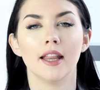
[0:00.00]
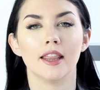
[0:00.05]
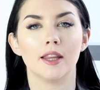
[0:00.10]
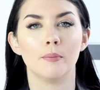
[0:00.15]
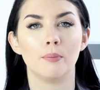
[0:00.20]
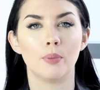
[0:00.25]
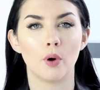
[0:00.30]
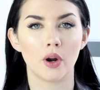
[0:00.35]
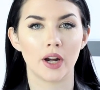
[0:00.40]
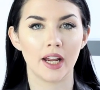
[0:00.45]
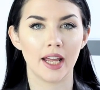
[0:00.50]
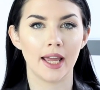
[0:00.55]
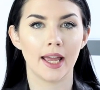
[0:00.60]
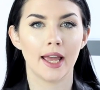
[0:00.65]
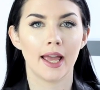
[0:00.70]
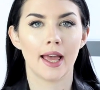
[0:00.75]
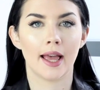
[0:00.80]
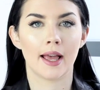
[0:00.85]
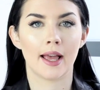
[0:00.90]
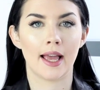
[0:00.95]
The
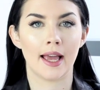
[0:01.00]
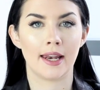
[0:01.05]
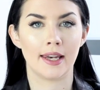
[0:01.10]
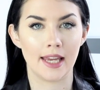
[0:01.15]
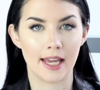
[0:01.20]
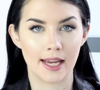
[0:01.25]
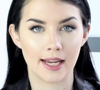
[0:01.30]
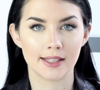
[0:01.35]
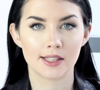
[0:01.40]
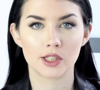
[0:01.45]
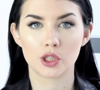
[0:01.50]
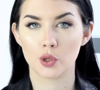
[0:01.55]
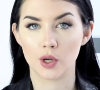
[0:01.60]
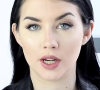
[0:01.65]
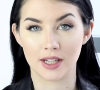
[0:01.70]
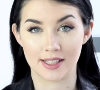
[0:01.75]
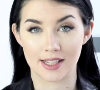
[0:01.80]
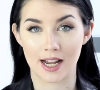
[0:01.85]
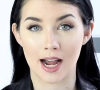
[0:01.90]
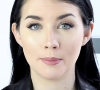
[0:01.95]
body needs to
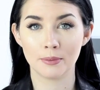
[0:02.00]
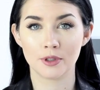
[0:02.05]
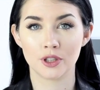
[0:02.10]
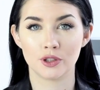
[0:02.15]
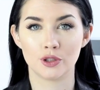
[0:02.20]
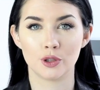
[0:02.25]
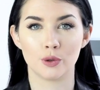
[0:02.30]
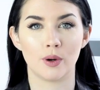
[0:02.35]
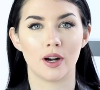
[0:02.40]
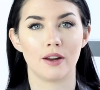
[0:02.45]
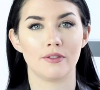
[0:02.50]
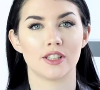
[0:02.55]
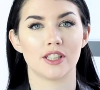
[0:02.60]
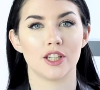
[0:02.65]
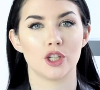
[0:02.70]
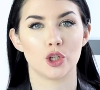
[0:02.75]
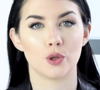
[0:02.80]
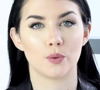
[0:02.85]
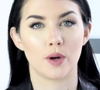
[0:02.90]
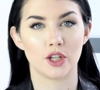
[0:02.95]
adapt to whatever
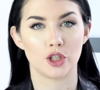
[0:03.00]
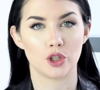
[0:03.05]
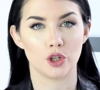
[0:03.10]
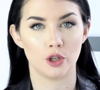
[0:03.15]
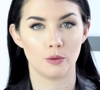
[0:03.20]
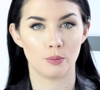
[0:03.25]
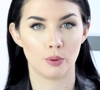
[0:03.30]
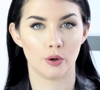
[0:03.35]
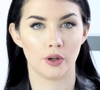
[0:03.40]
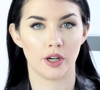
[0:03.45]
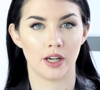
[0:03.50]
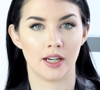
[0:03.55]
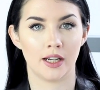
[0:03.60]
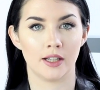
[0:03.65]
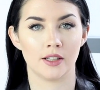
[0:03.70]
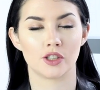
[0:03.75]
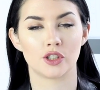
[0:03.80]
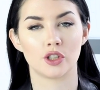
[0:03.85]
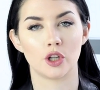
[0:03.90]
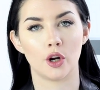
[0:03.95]
situation you put it
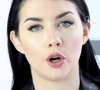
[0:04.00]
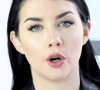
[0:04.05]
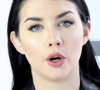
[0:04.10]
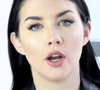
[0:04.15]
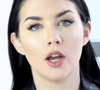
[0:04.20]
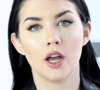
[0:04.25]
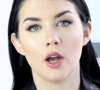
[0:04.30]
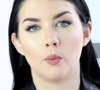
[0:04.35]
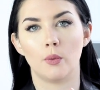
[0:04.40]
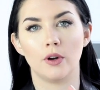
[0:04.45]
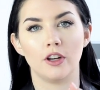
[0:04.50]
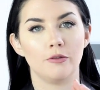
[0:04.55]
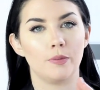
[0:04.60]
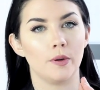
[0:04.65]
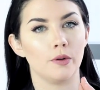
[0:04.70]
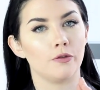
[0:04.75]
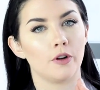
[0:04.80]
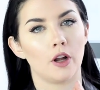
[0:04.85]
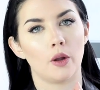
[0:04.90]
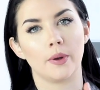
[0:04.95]
in. So when you've
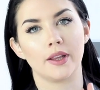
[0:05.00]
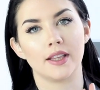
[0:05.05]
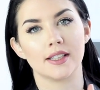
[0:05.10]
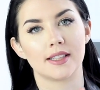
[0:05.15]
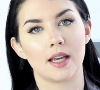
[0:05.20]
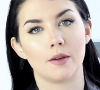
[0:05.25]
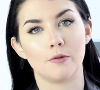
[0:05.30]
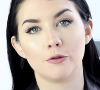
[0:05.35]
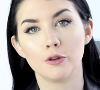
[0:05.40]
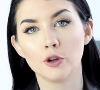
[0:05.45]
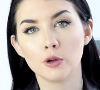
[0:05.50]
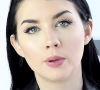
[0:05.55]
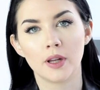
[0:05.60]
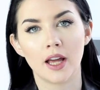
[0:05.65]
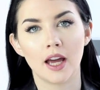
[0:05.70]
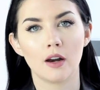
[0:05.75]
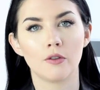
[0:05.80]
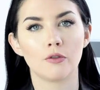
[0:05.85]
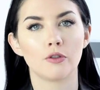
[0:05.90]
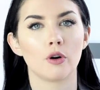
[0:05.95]
been following the same food
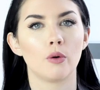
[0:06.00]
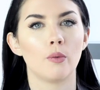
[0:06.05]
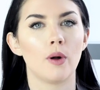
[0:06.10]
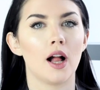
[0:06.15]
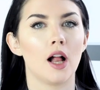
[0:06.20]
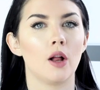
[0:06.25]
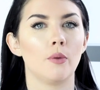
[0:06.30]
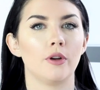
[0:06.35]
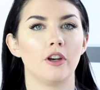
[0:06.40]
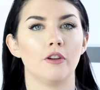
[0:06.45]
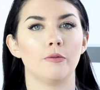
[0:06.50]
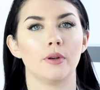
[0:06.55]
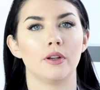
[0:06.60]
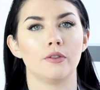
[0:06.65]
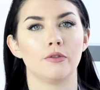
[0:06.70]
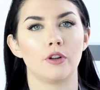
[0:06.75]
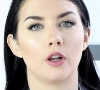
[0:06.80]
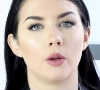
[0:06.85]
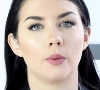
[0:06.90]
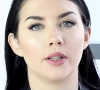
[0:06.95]
plan for a while, when you've
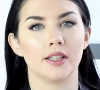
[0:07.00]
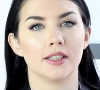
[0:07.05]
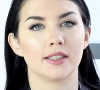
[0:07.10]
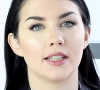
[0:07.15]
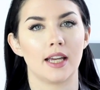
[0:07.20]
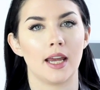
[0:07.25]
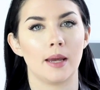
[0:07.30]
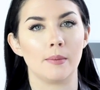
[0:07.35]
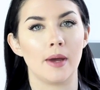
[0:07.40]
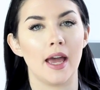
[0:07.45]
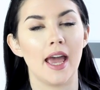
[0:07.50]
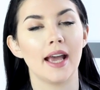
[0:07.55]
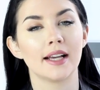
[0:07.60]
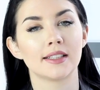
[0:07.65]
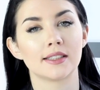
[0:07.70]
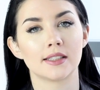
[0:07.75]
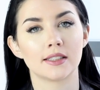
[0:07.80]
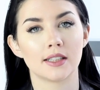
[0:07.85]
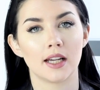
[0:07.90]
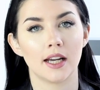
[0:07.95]
been following the same
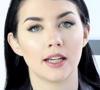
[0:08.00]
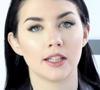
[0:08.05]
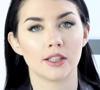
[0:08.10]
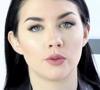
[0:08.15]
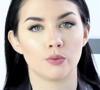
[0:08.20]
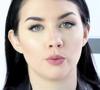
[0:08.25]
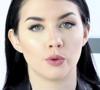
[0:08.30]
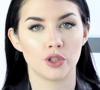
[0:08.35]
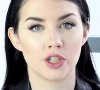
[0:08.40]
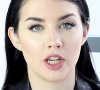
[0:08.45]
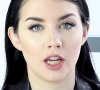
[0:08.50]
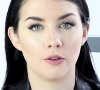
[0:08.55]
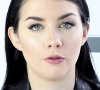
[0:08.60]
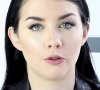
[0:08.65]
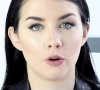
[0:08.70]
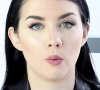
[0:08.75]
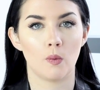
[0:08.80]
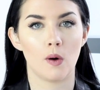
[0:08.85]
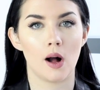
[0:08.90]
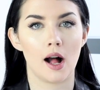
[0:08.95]
exercise routine
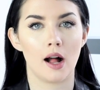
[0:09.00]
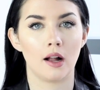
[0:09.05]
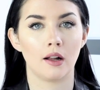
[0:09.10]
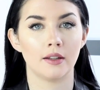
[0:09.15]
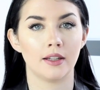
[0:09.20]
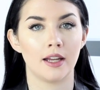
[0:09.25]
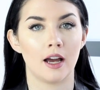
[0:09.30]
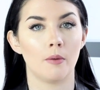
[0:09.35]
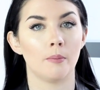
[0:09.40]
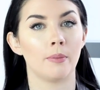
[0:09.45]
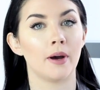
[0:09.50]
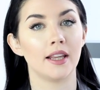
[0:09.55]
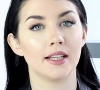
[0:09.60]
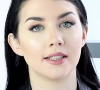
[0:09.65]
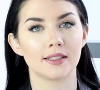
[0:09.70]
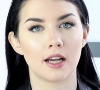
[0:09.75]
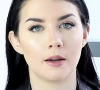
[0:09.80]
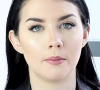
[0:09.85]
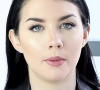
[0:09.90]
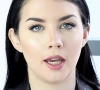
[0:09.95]
for a while, now by
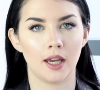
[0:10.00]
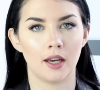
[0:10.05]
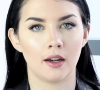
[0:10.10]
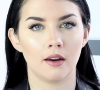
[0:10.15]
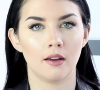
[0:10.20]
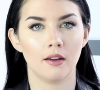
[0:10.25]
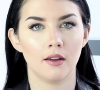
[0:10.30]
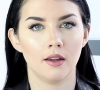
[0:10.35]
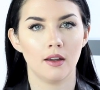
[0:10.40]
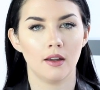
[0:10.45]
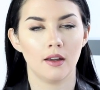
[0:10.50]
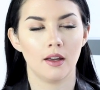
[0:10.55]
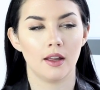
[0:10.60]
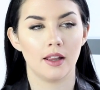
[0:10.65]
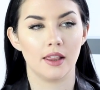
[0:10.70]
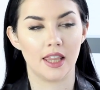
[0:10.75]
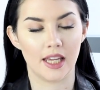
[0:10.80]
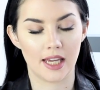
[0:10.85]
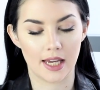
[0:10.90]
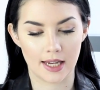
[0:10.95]
this I mean
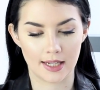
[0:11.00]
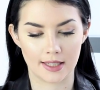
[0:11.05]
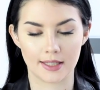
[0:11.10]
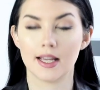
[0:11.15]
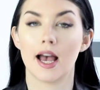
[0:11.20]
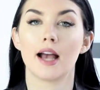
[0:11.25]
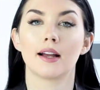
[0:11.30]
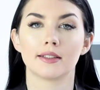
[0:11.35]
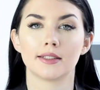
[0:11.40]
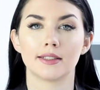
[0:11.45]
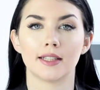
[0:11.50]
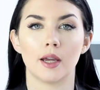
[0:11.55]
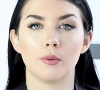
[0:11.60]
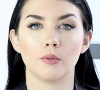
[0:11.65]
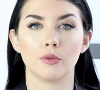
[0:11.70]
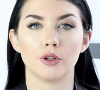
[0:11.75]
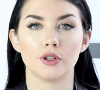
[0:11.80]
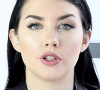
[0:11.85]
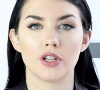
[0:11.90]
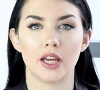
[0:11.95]
the exact
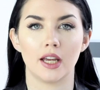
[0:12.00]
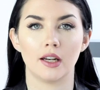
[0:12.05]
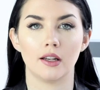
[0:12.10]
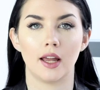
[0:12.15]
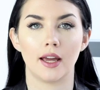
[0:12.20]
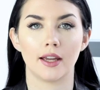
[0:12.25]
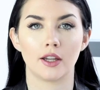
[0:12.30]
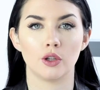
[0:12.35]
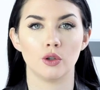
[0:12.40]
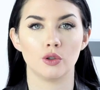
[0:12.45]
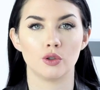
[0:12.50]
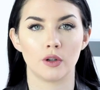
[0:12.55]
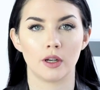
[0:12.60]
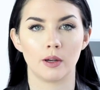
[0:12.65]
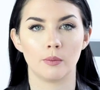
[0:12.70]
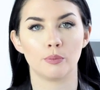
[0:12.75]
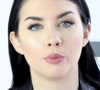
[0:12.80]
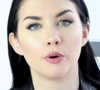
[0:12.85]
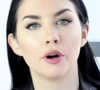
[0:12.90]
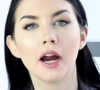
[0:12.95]
same routine, like you're
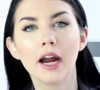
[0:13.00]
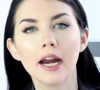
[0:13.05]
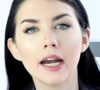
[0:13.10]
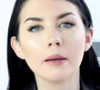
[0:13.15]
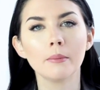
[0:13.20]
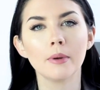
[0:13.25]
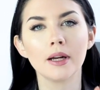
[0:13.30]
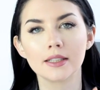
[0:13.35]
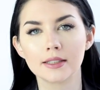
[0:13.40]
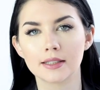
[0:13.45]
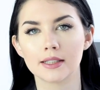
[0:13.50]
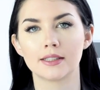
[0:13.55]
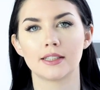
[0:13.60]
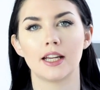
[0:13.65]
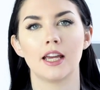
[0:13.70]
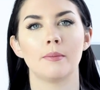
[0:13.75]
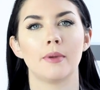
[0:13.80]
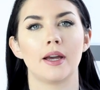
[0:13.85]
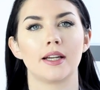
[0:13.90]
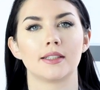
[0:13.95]
doing pretty much the
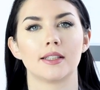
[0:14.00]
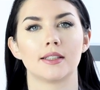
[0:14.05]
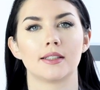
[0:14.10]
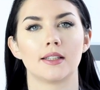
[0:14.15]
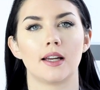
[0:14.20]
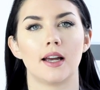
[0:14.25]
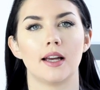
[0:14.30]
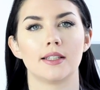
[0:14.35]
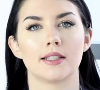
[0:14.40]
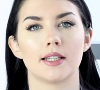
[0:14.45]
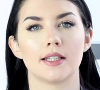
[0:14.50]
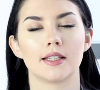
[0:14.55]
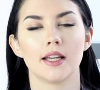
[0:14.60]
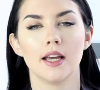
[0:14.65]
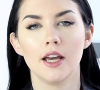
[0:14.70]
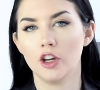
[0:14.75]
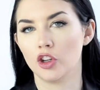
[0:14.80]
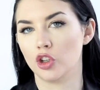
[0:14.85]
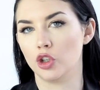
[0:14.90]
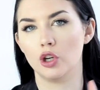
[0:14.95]
same exercises,
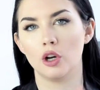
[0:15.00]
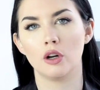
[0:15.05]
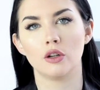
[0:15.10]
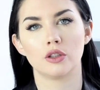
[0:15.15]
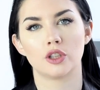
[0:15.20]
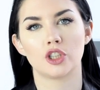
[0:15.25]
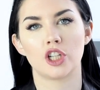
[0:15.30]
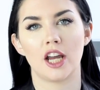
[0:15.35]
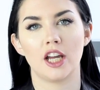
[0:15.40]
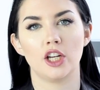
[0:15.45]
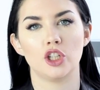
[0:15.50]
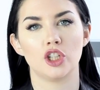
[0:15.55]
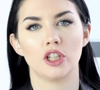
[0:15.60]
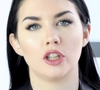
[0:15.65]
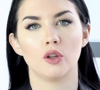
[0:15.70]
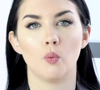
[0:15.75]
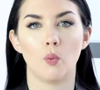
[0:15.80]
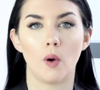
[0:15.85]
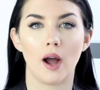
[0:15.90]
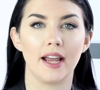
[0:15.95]
you're not
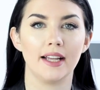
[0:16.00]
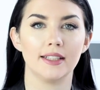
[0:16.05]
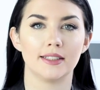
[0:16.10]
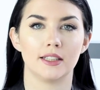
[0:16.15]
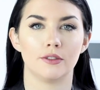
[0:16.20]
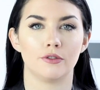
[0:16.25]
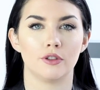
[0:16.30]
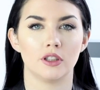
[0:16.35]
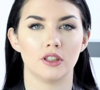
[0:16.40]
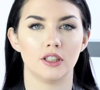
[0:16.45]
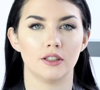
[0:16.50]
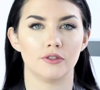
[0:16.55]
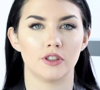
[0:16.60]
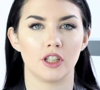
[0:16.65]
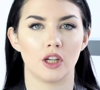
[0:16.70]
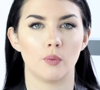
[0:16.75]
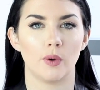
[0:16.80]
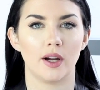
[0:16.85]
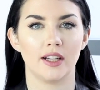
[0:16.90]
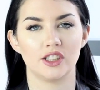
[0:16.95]
changing the weights if you're
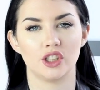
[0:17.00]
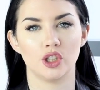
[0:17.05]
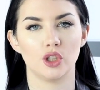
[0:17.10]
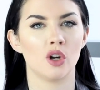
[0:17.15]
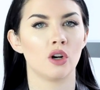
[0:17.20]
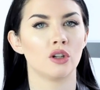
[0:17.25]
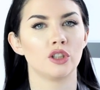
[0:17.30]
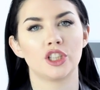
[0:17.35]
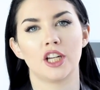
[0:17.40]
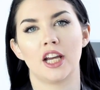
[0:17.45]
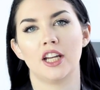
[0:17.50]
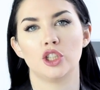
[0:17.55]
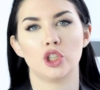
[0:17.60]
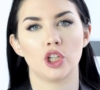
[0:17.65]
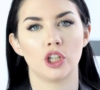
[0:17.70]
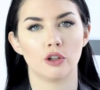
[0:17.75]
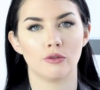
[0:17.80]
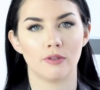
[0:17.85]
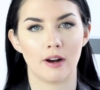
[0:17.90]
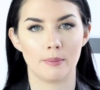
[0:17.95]
lifting weights, you're not
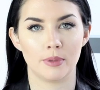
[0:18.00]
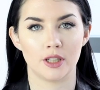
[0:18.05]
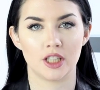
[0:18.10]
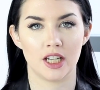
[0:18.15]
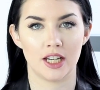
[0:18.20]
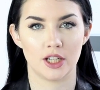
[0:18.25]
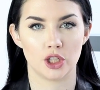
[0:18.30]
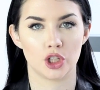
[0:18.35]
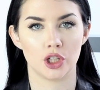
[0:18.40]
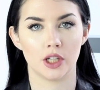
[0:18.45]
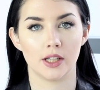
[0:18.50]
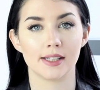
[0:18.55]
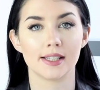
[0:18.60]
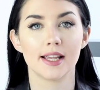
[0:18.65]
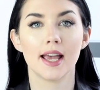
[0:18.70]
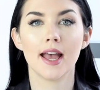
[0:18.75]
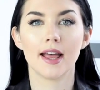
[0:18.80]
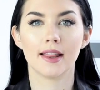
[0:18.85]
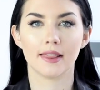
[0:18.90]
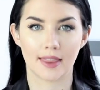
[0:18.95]
changing your repetitions,
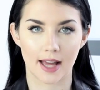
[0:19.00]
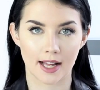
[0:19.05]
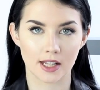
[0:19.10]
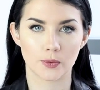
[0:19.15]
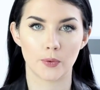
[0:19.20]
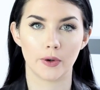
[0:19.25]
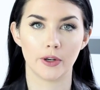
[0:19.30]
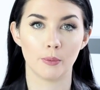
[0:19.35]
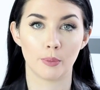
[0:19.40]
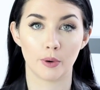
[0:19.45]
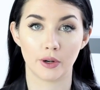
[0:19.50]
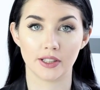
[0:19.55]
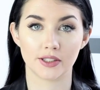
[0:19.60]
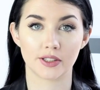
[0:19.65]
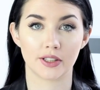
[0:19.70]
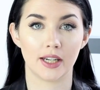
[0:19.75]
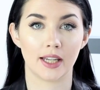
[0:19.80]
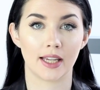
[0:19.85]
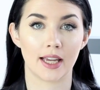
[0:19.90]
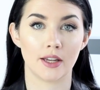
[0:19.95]
that's when your
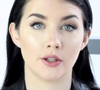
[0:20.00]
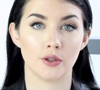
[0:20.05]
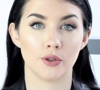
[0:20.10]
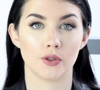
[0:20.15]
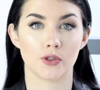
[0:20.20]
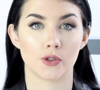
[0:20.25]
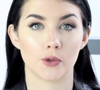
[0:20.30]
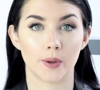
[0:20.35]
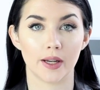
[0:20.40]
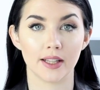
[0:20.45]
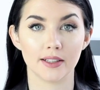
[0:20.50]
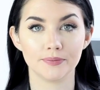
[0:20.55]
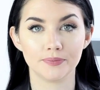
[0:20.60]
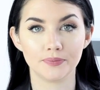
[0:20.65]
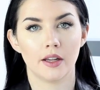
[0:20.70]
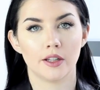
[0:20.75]
body's going to get used to it.